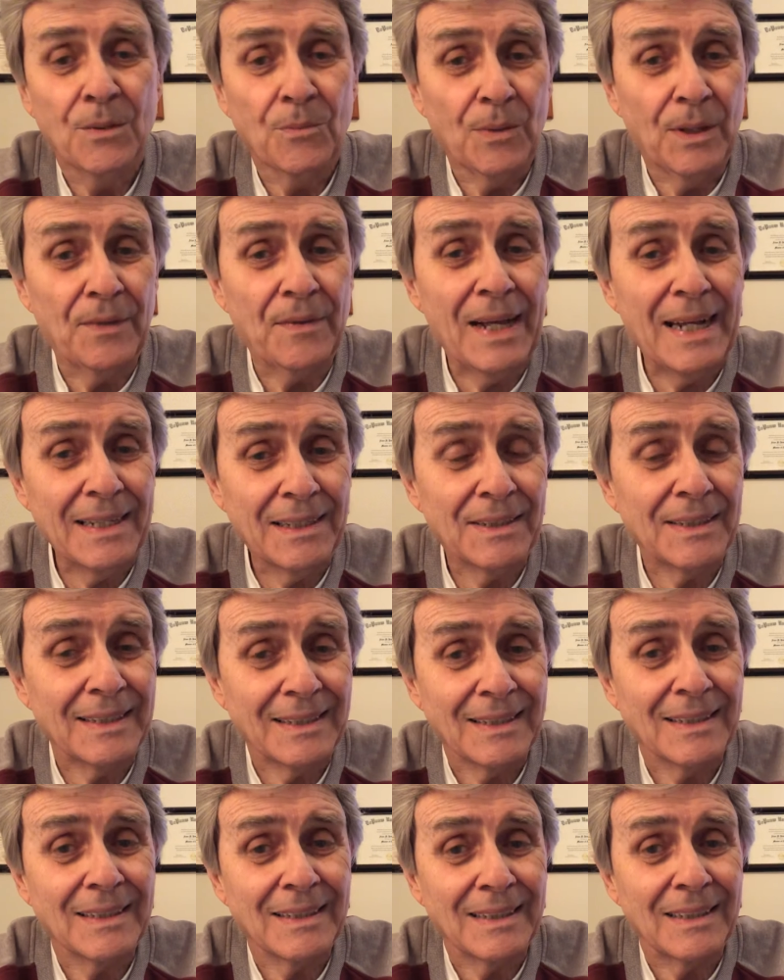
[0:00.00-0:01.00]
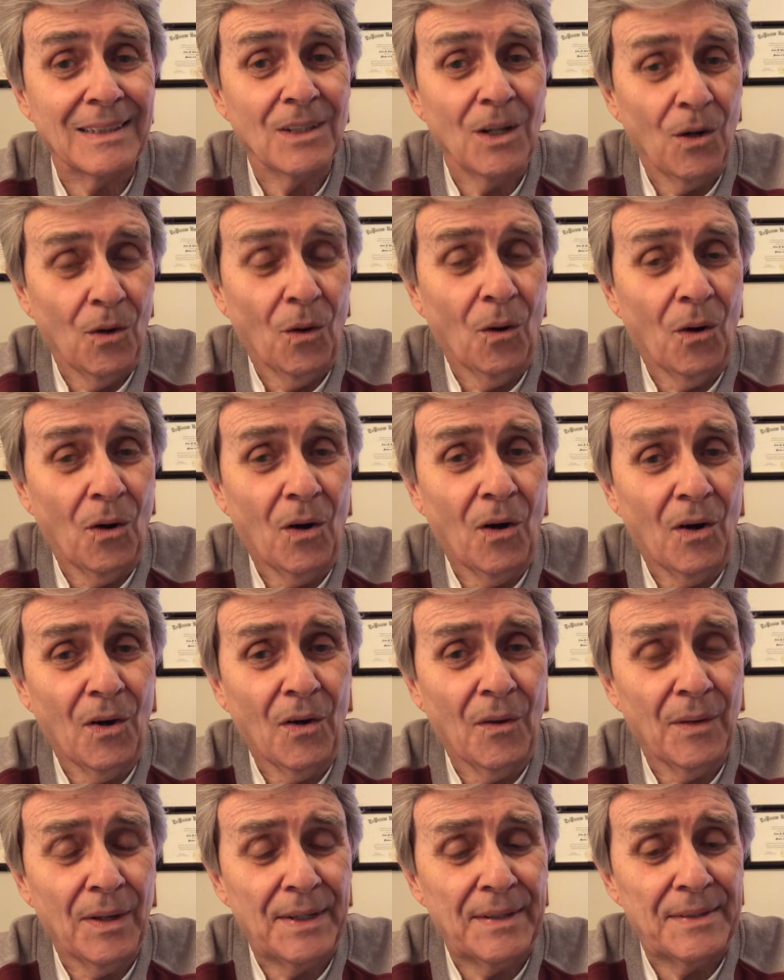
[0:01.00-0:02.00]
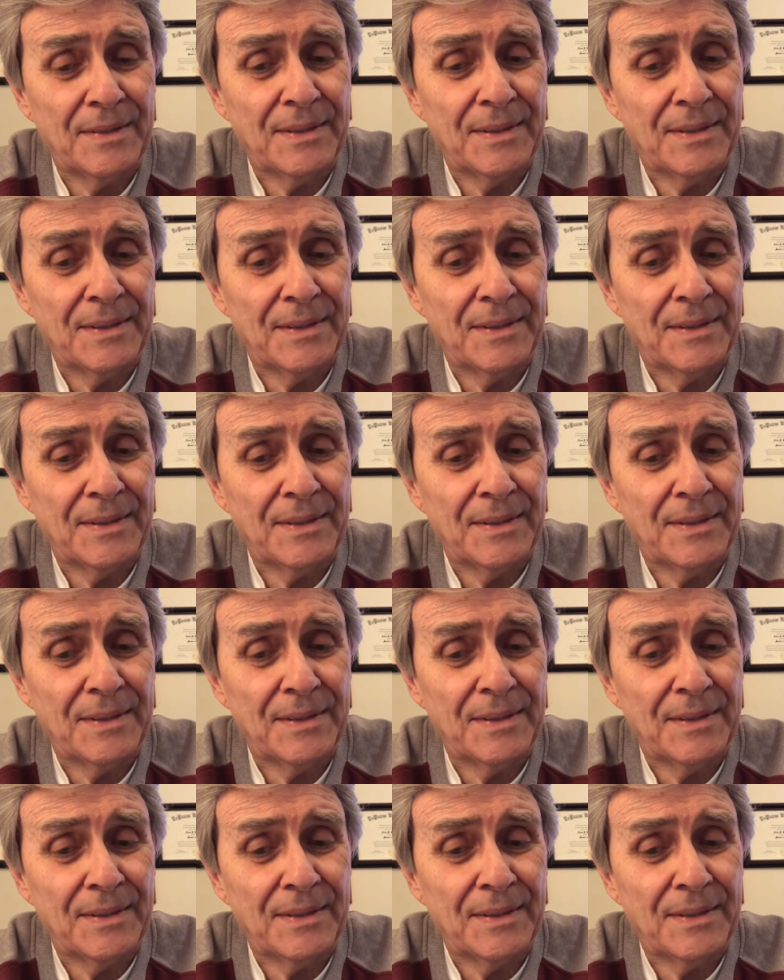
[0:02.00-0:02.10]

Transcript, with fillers: Well, that all,